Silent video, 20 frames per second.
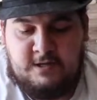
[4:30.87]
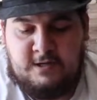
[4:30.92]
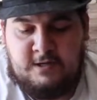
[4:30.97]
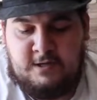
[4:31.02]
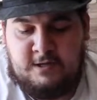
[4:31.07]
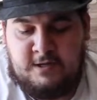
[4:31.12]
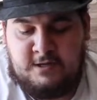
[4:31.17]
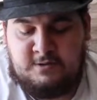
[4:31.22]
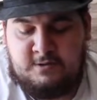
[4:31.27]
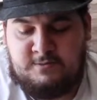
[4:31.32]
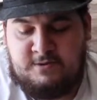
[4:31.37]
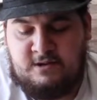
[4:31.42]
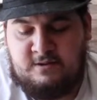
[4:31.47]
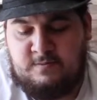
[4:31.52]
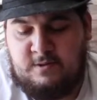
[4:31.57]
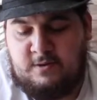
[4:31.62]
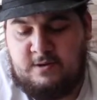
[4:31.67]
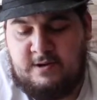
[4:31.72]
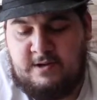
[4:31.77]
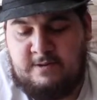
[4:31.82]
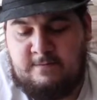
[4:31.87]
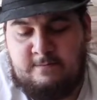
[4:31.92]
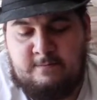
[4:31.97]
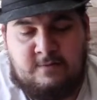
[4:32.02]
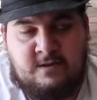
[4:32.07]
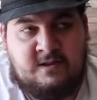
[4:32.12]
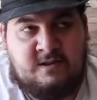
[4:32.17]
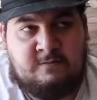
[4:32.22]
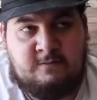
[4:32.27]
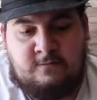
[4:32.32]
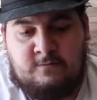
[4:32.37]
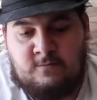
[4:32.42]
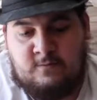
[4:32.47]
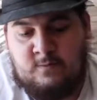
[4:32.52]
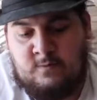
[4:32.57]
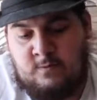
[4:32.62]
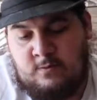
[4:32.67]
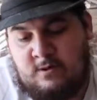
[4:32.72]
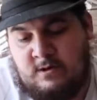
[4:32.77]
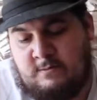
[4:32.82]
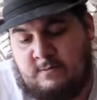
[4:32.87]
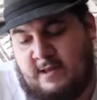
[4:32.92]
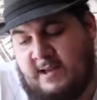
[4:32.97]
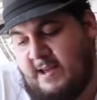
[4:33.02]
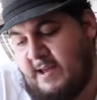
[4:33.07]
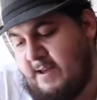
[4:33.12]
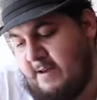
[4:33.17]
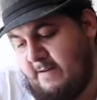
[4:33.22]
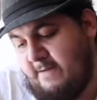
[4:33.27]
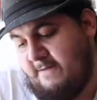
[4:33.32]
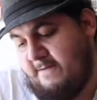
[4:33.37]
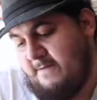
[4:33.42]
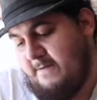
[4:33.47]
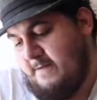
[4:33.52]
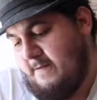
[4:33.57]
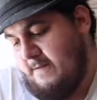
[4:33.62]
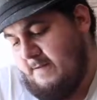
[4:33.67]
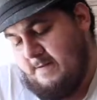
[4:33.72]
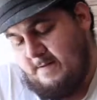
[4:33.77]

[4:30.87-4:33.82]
disrupt your opponent with whatever they have.